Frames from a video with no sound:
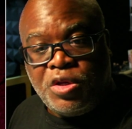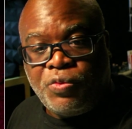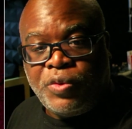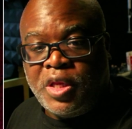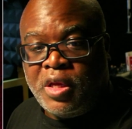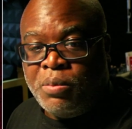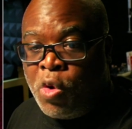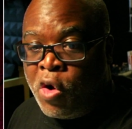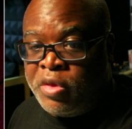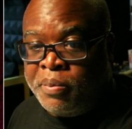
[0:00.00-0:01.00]
reading more
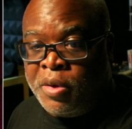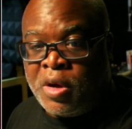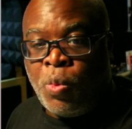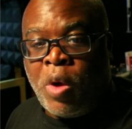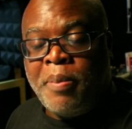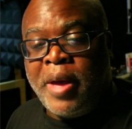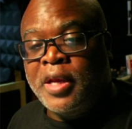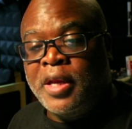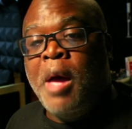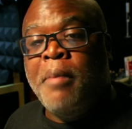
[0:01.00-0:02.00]
of the book on Wattpad
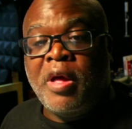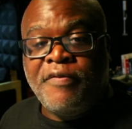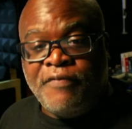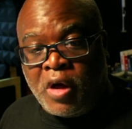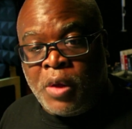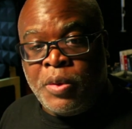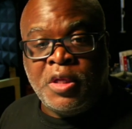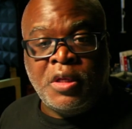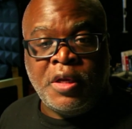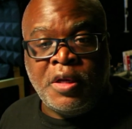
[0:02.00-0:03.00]
by following the
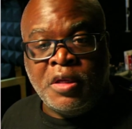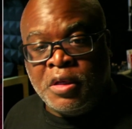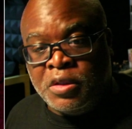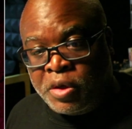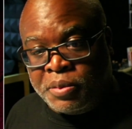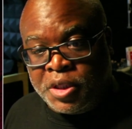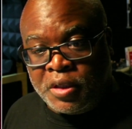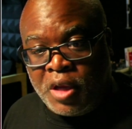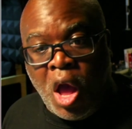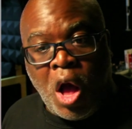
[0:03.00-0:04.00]
link in the description.
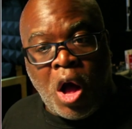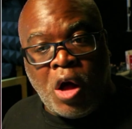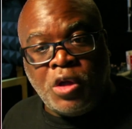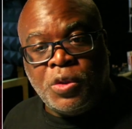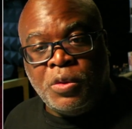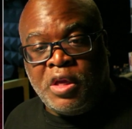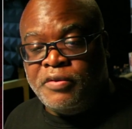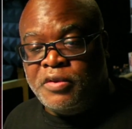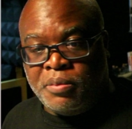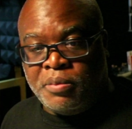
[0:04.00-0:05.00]
Also, give
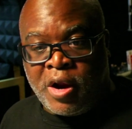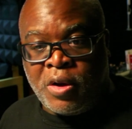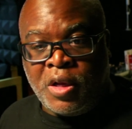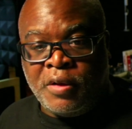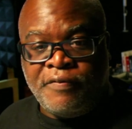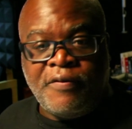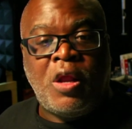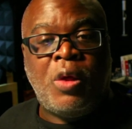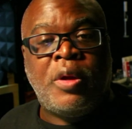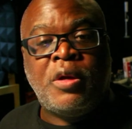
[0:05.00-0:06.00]
Tamara a
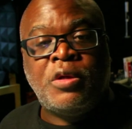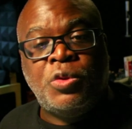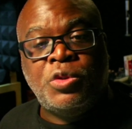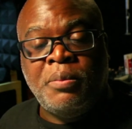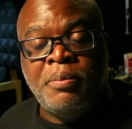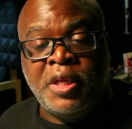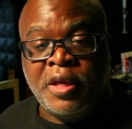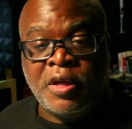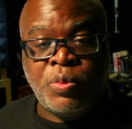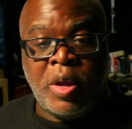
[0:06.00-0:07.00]
follow on her social media
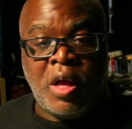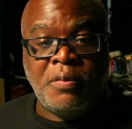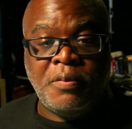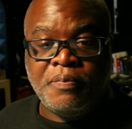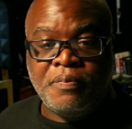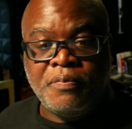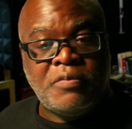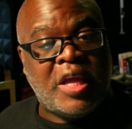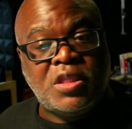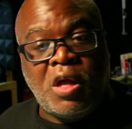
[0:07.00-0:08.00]
as well.
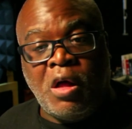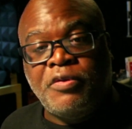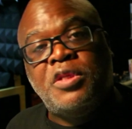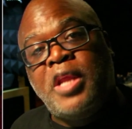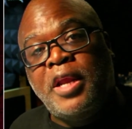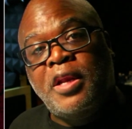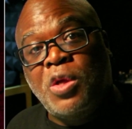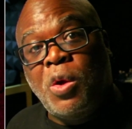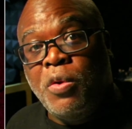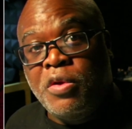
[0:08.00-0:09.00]
That's all for tonight,
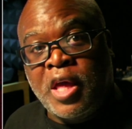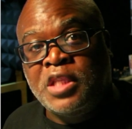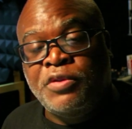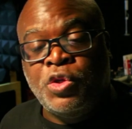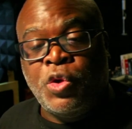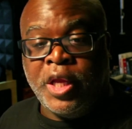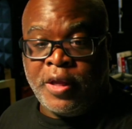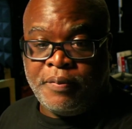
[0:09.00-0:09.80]
so thanks for joining.